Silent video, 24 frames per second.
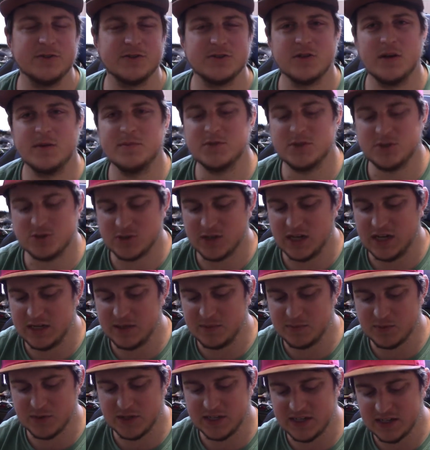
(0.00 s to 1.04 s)
So I'm just trying to
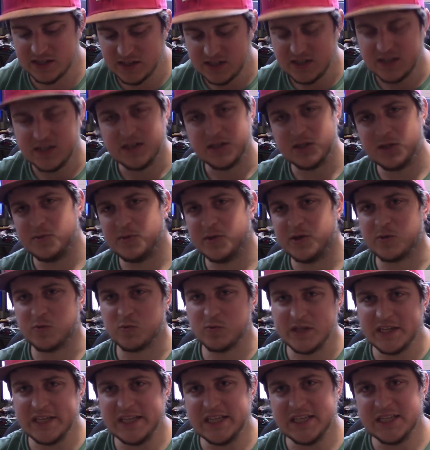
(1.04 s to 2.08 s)
bring a little bit of
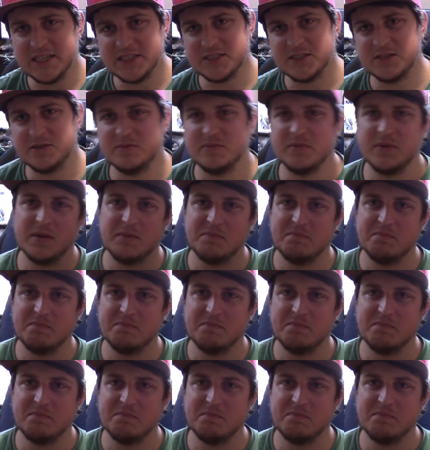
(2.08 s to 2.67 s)
realism